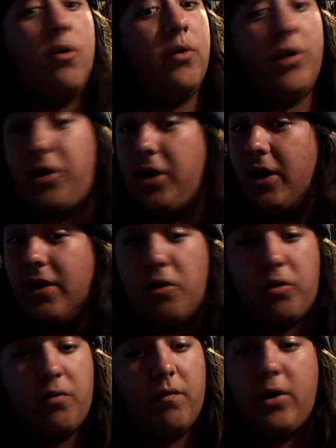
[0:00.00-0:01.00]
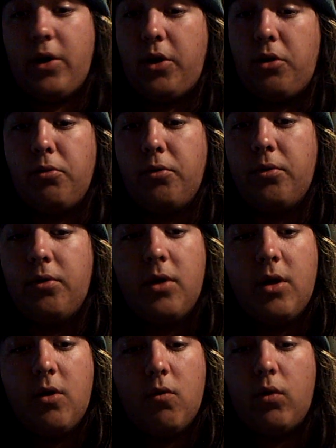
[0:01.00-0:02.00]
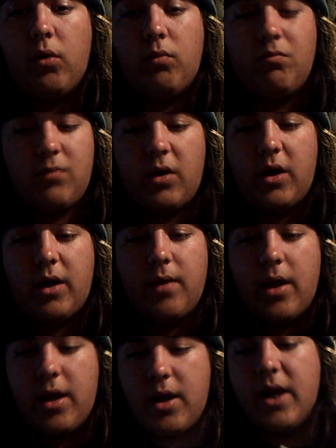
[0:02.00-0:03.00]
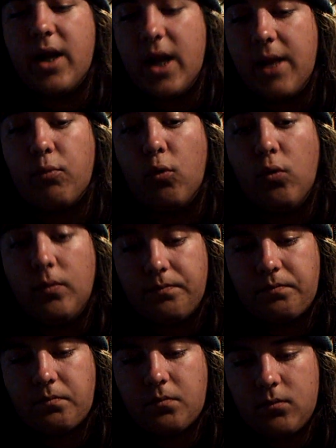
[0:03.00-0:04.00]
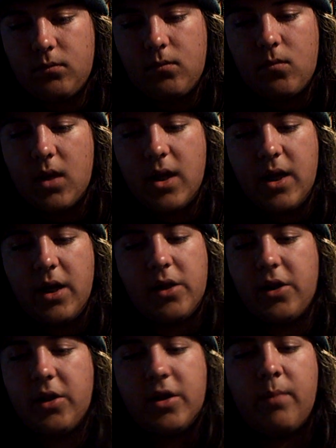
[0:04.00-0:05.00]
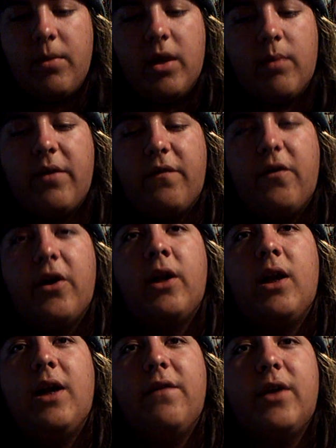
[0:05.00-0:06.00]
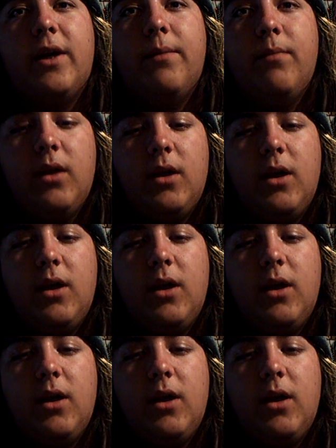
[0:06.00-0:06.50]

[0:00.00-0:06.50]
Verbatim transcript: going to see this very soon. Well, uh, in April, and it's just going to make my fucking lifetime.